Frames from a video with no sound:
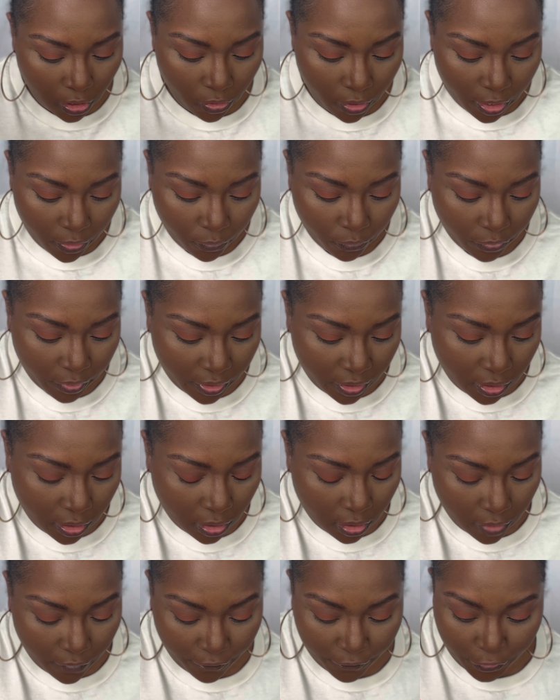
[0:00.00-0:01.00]
in with
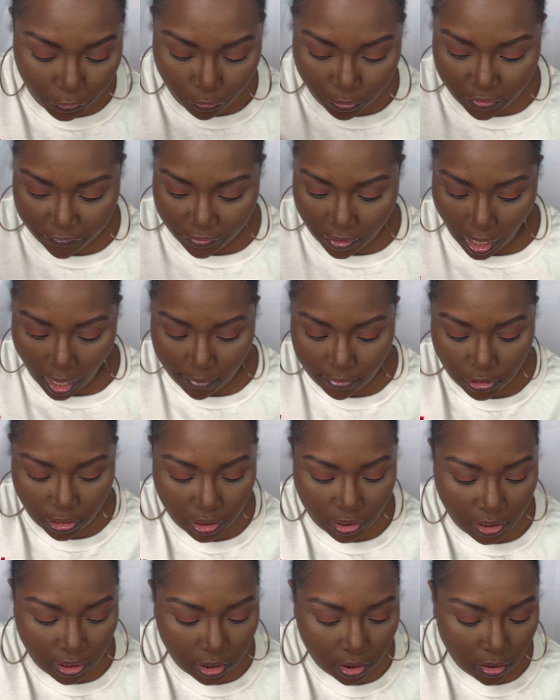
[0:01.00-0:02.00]
a few different
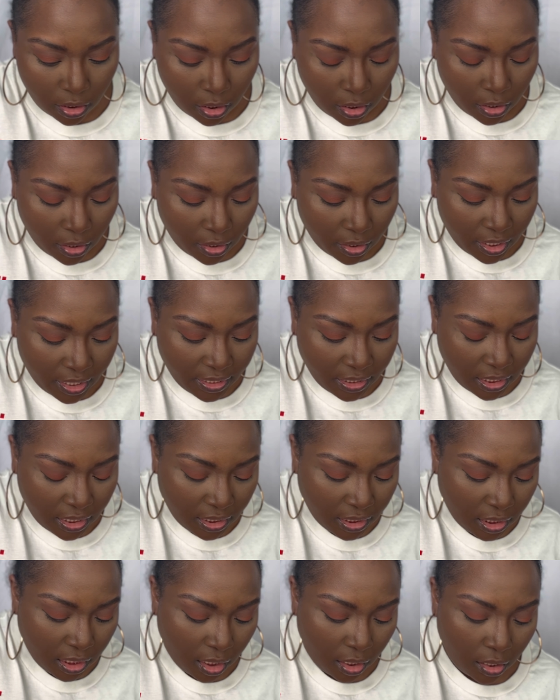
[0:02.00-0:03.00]
options. This
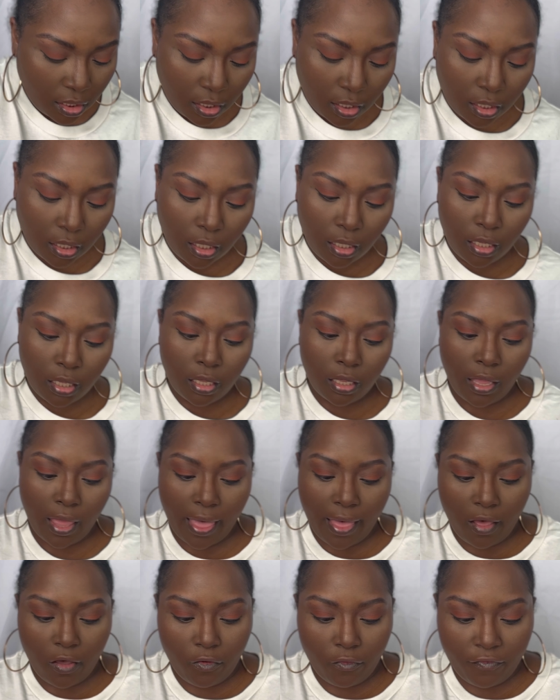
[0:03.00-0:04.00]
is the
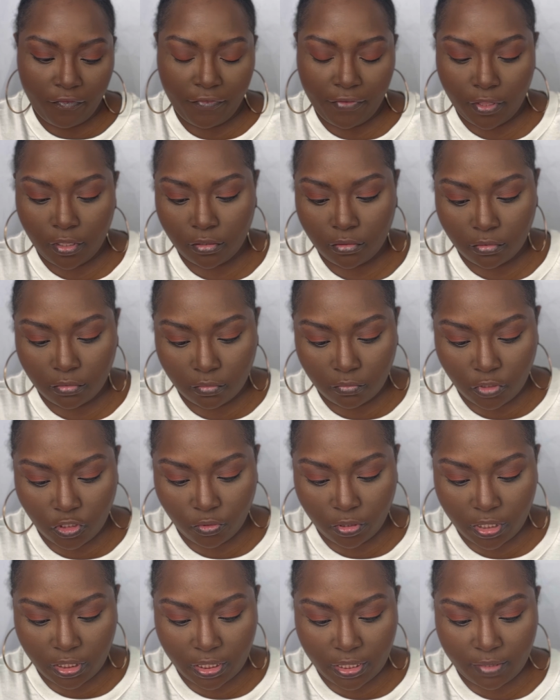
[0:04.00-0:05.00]
e.l.f. Which
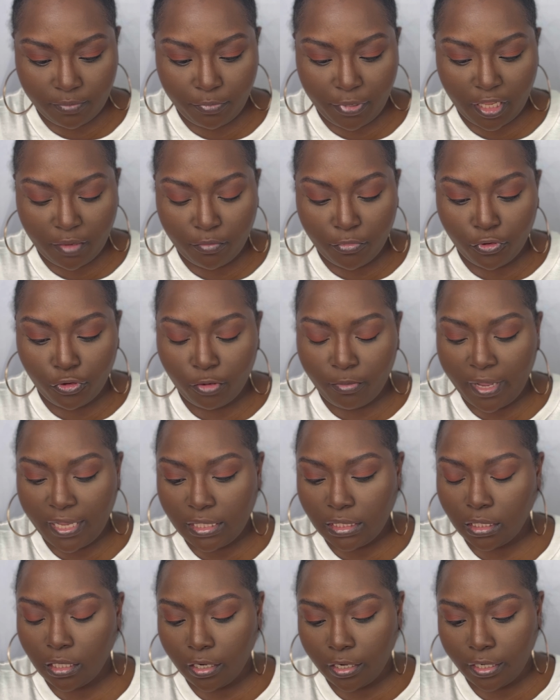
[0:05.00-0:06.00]
one is this? Big Mood
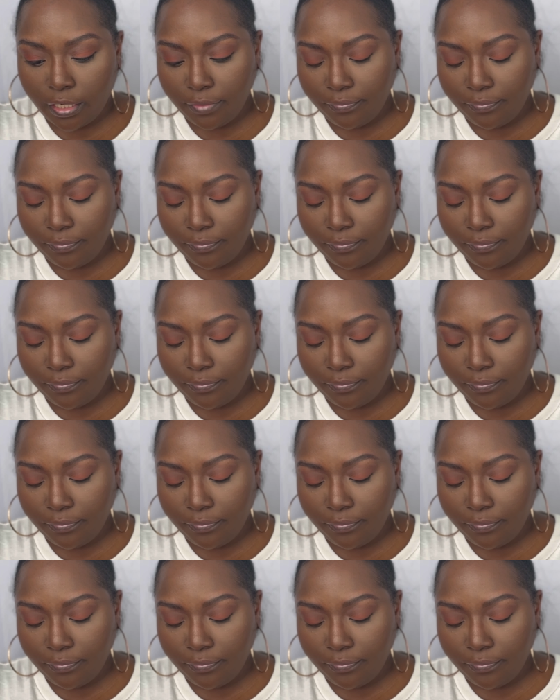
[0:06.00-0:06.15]
Mascara.